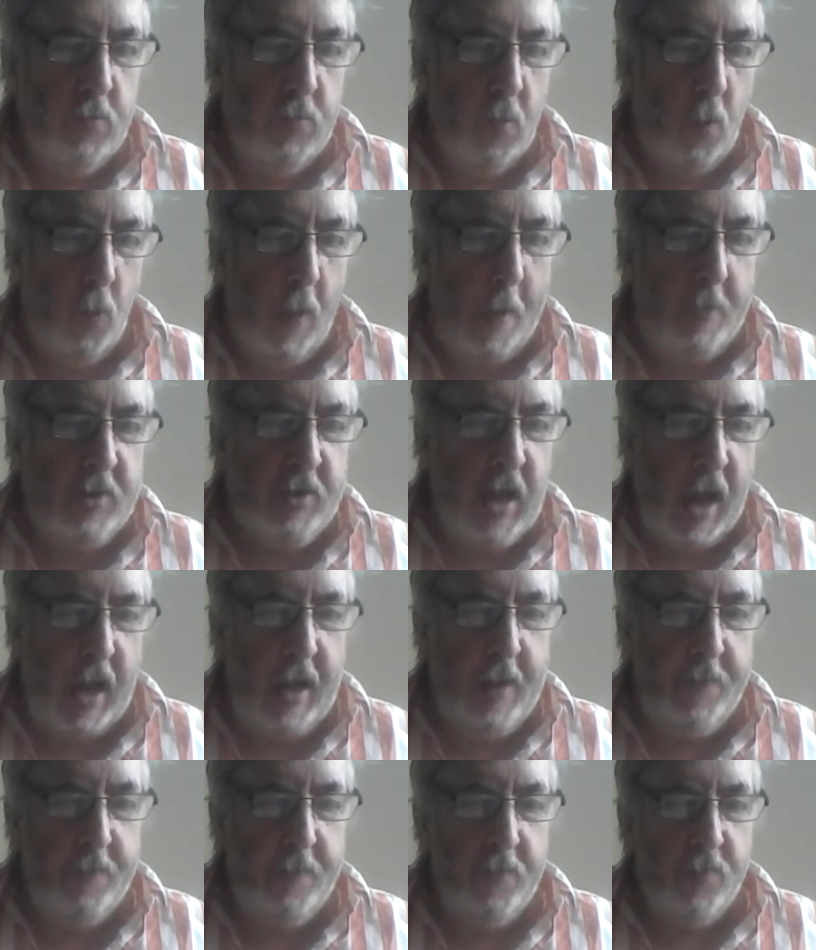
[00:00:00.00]

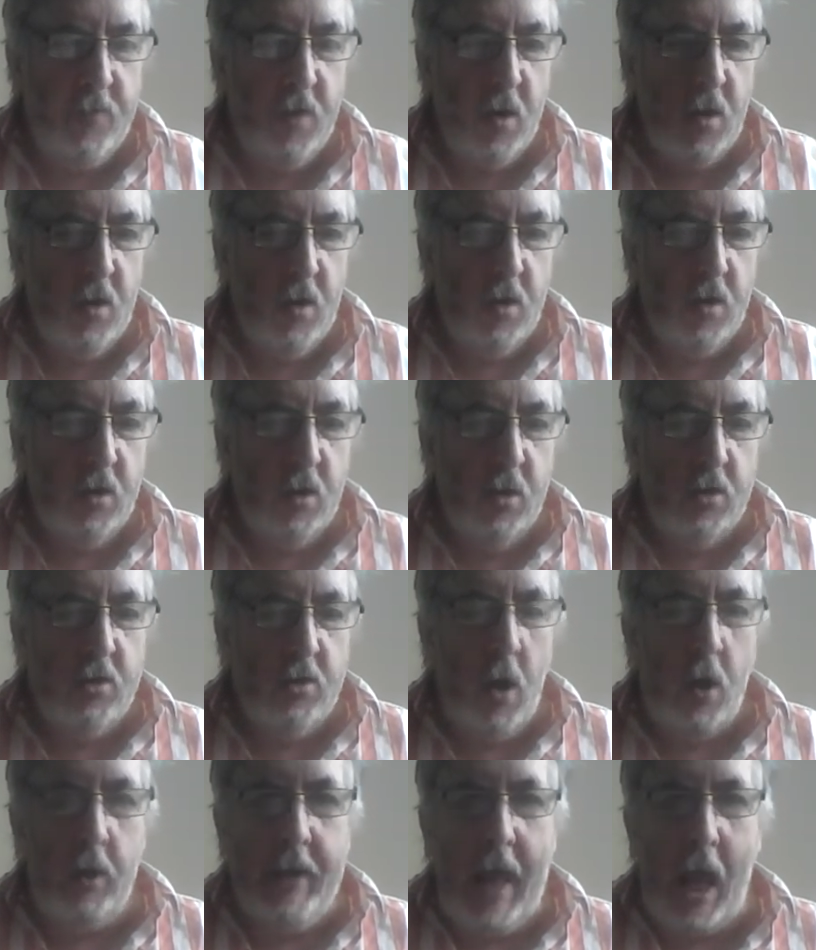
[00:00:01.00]
website. So
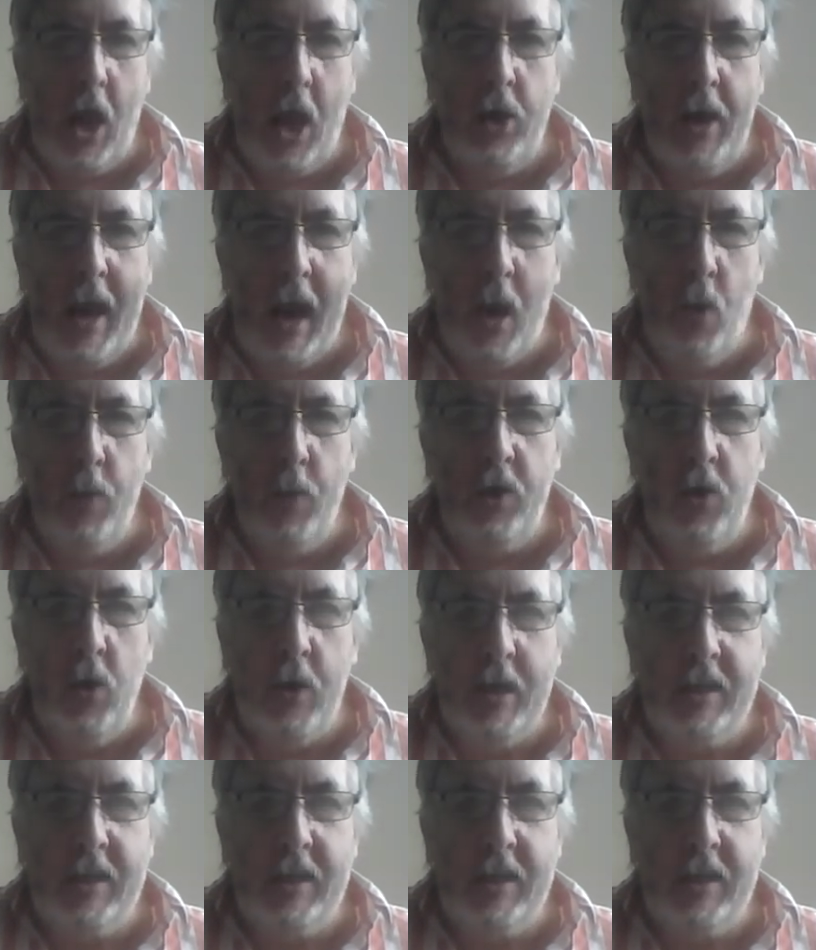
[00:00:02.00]
I'll get on now with doing a